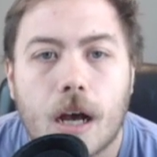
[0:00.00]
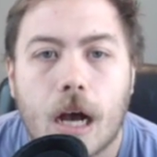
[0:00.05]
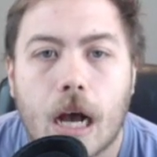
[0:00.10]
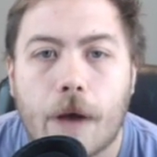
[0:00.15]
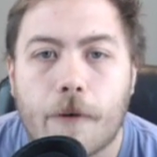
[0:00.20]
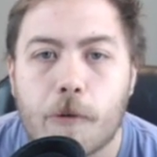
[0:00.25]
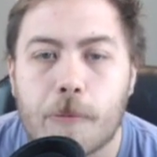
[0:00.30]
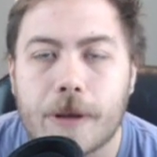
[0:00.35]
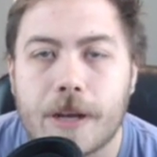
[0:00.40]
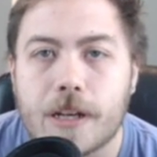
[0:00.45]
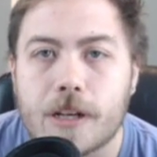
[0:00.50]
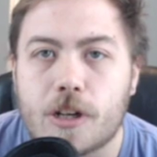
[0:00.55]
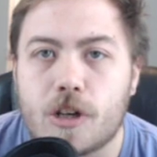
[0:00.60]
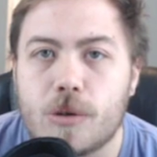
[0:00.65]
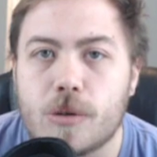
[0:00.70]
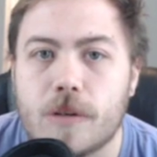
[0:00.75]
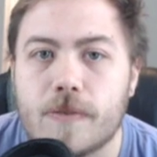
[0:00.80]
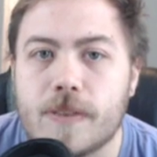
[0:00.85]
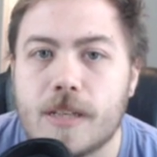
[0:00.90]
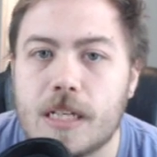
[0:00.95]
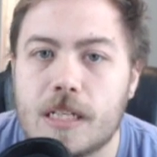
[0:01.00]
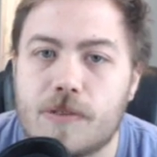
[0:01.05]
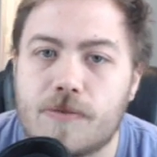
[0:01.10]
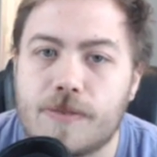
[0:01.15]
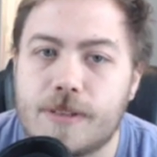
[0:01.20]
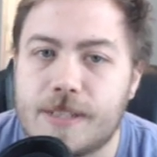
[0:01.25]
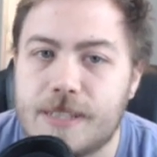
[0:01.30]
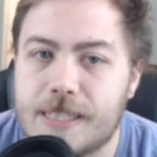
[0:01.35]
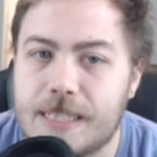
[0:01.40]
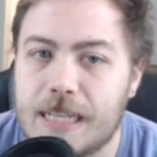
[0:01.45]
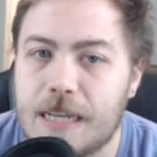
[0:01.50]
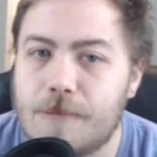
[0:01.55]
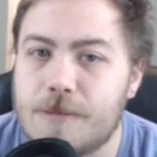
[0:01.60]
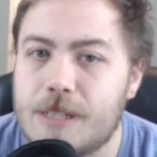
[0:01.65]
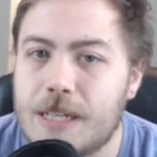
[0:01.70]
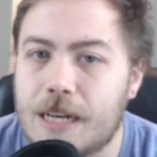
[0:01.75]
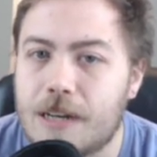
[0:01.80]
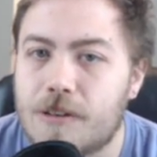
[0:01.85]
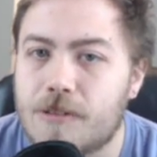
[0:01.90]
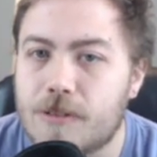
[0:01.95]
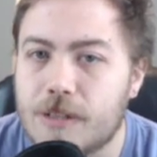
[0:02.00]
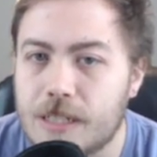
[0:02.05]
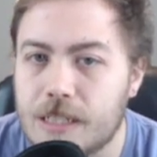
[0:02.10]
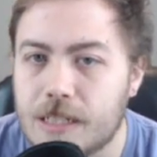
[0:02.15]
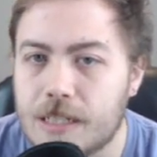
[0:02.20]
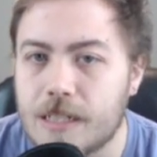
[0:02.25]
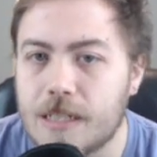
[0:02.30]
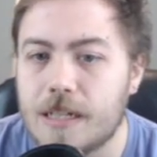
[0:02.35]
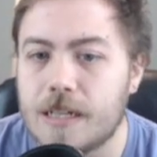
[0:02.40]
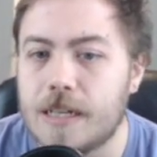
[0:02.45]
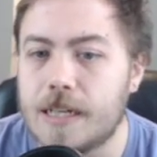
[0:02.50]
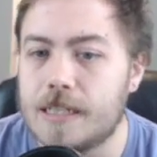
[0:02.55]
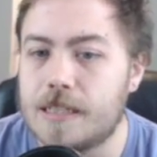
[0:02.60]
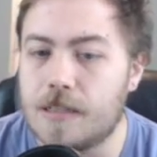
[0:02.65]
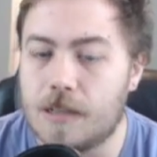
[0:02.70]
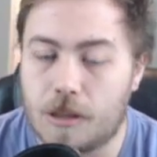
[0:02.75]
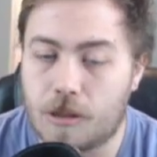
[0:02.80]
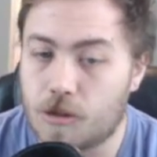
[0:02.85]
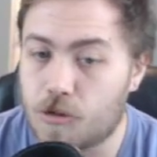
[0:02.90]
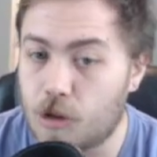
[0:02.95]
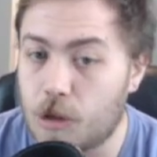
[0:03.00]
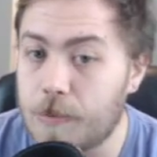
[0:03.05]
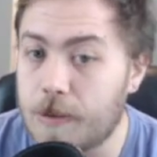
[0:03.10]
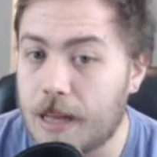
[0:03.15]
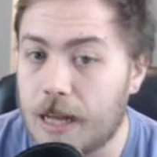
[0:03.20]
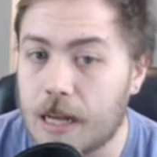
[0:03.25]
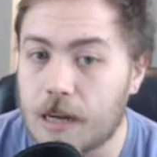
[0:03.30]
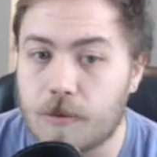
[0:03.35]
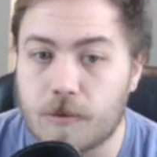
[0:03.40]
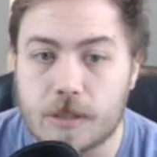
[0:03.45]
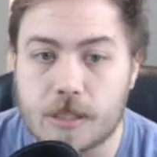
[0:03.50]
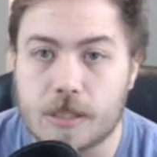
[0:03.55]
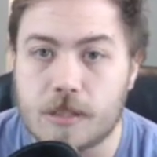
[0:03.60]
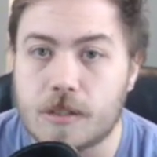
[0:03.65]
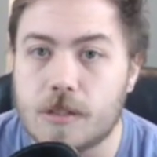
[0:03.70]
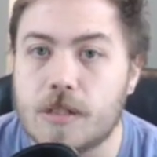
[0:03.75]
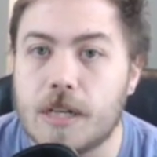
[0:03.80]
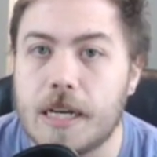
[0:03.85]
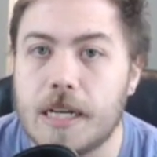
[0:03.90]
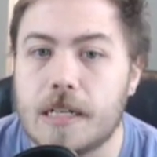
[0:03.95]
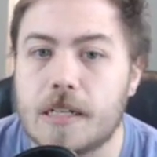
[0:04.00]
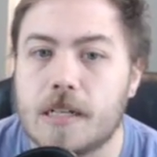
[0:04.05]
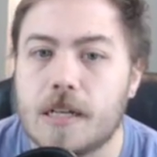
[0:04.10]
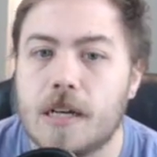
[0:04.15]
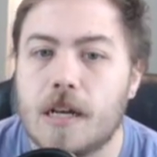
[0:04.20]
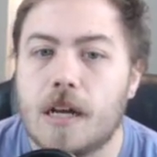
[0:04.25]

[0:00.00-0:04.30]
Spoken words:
We're playing 2 of this for the same exact reason. It's a 3 block, which is great.